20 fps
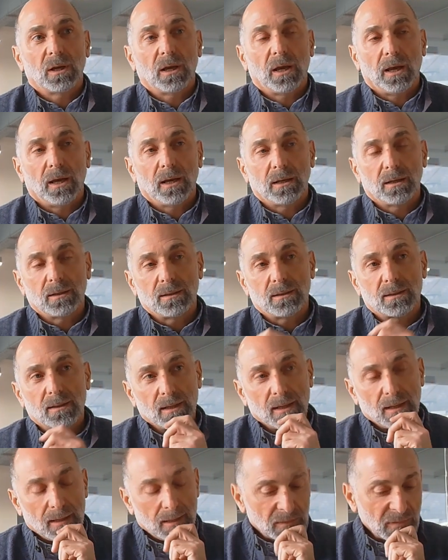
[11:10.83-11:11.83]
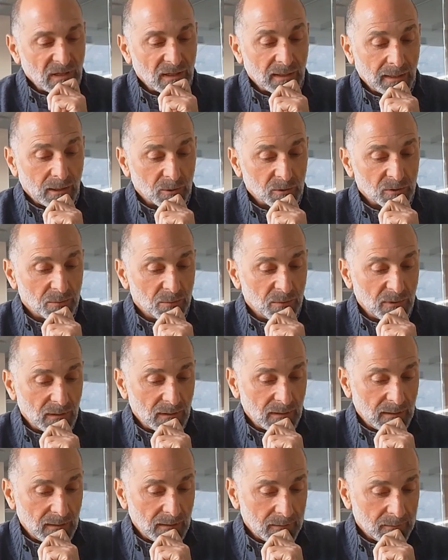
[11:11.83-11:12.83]
and
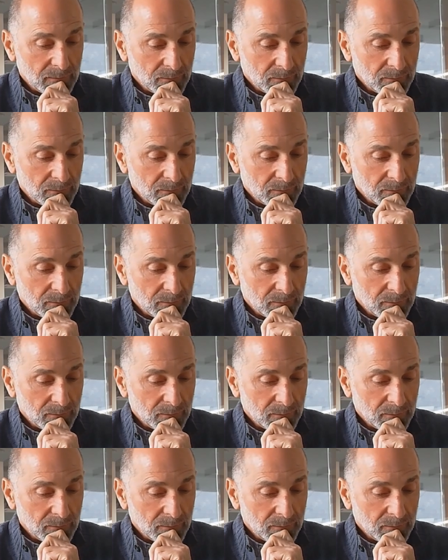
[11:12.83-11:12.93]
accountability.